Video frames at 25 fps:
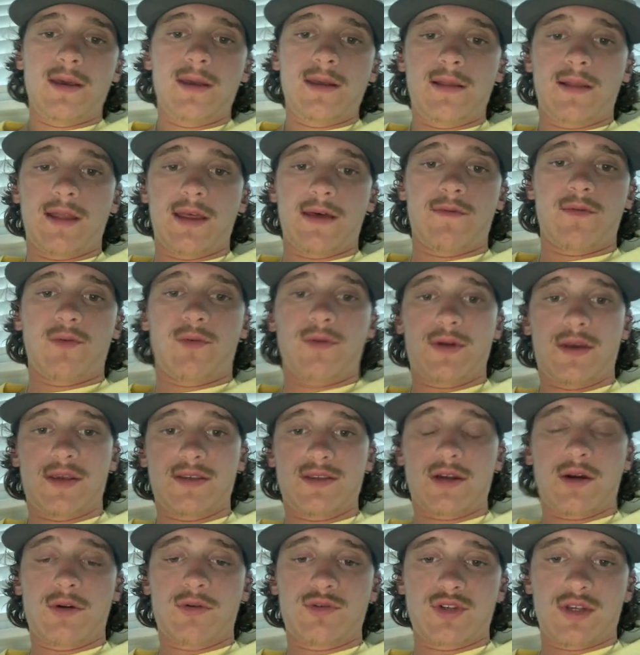level
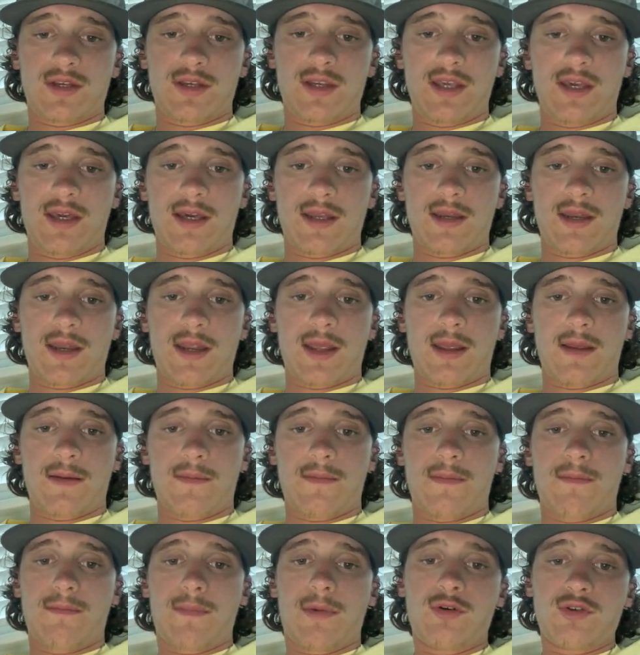is OSHA 10.
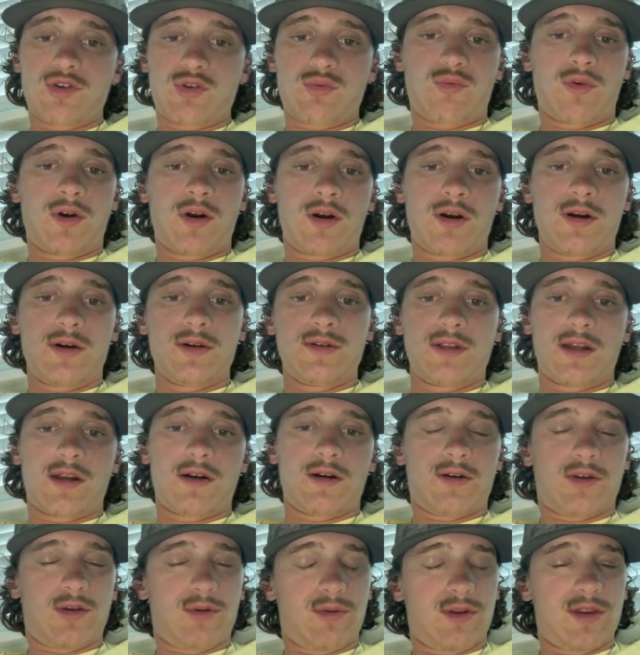Most workers that
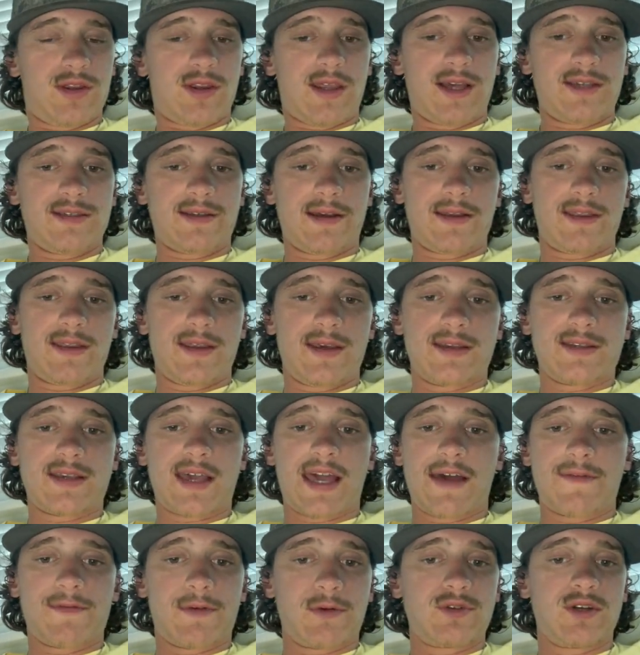are doing things like this
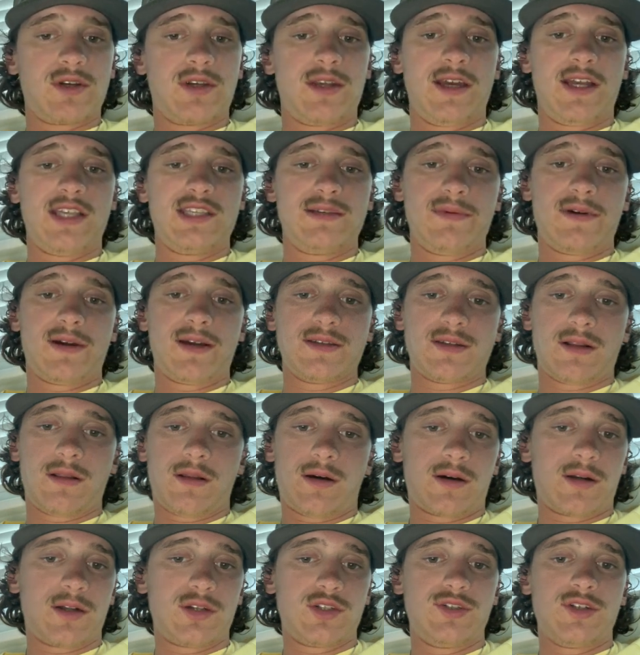have OSHA 10s because a
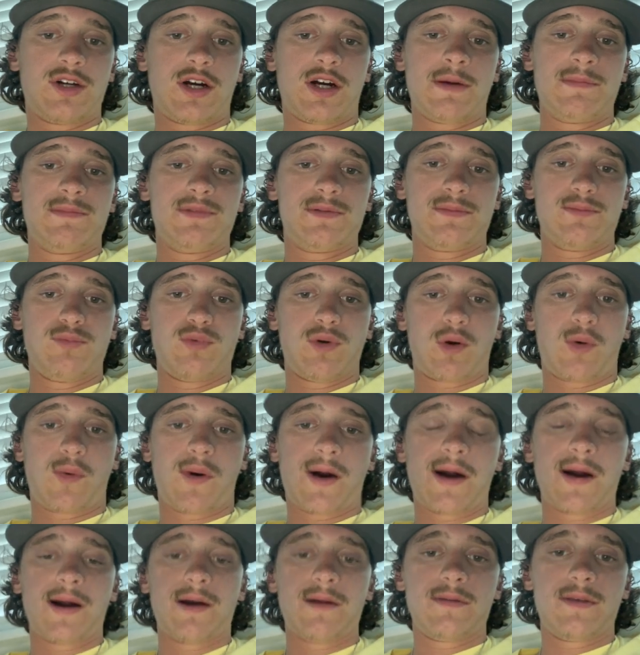lot of jobs
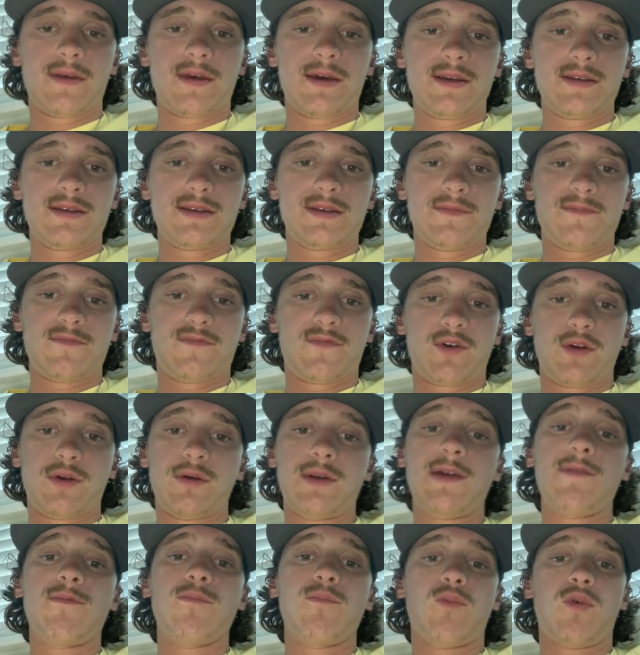require this for you
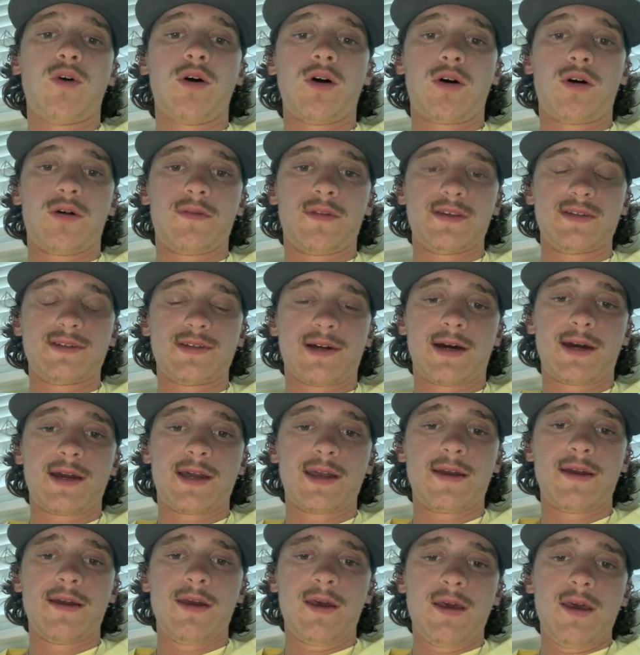to even walk on the
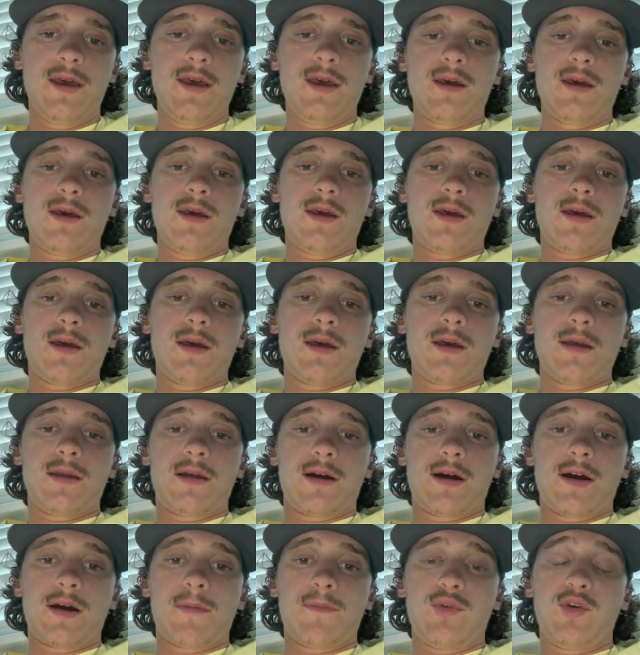site.
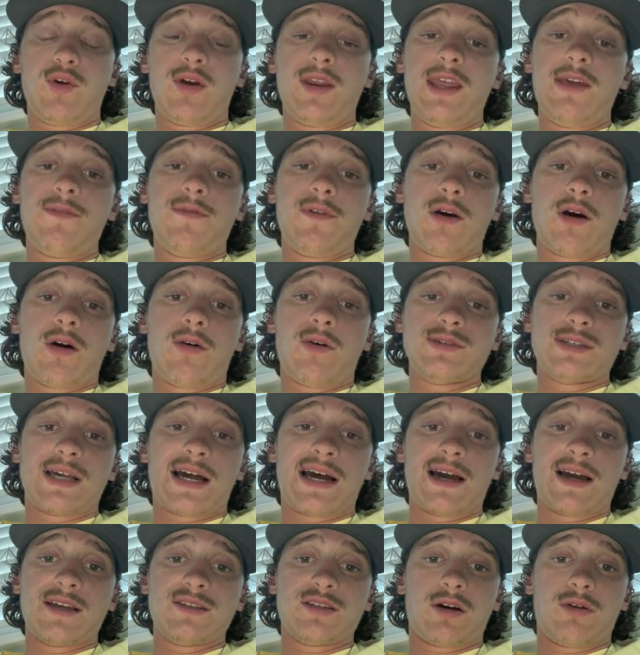Um, you can even go as
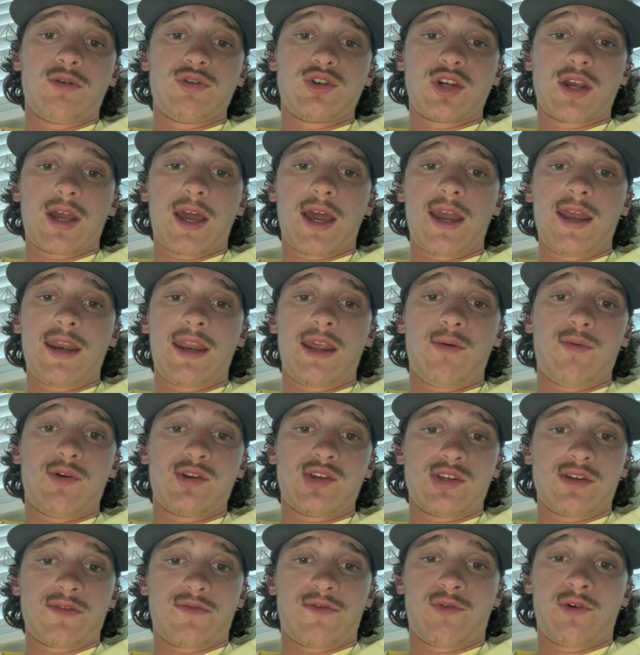high as OSHA 80,
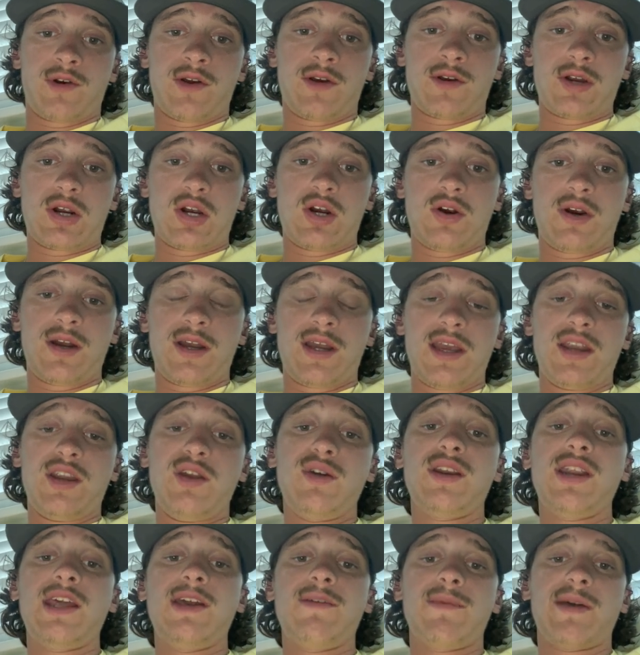which is a four-year degree, and
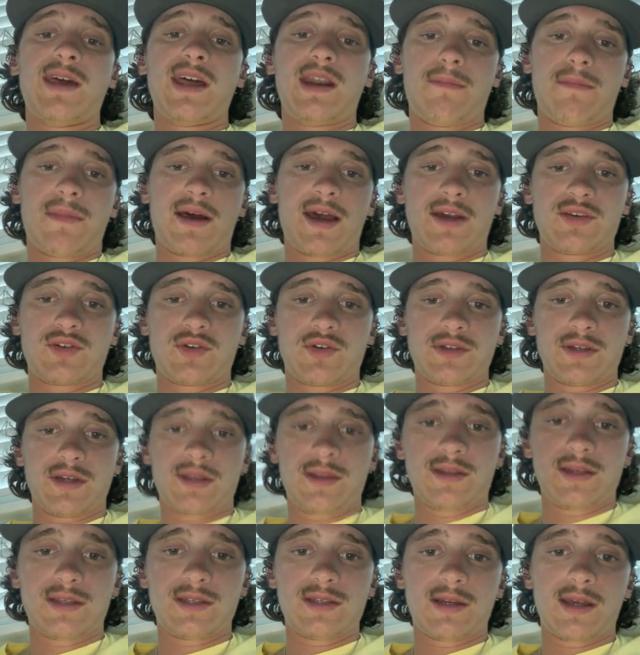you can even get a master's in
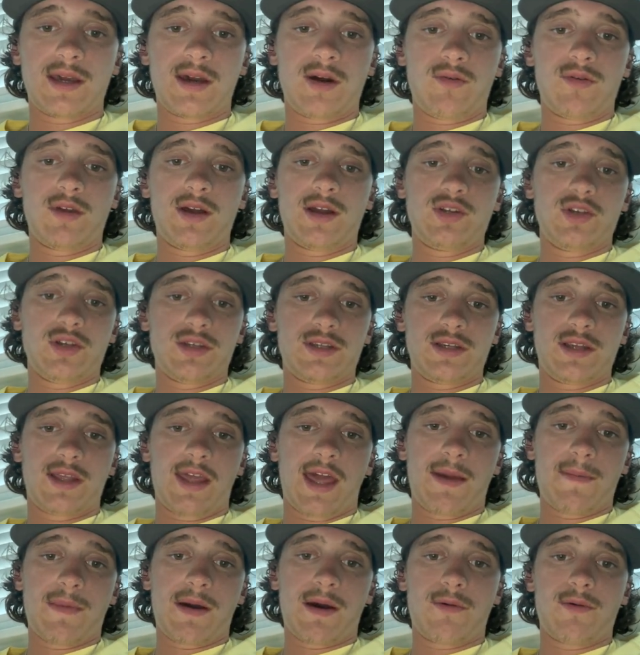this now. They just
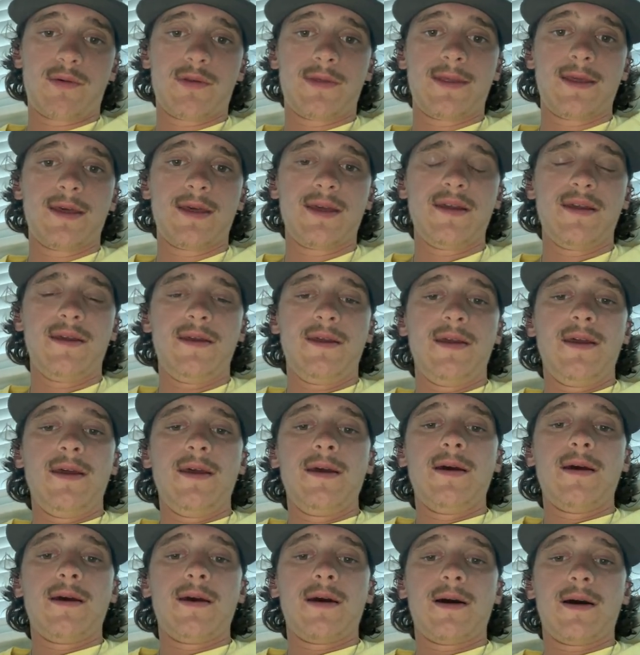came out with it.
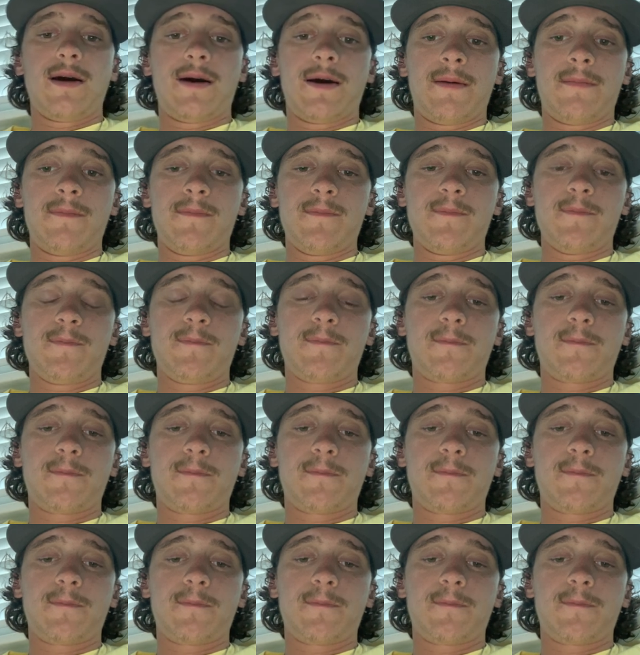Um,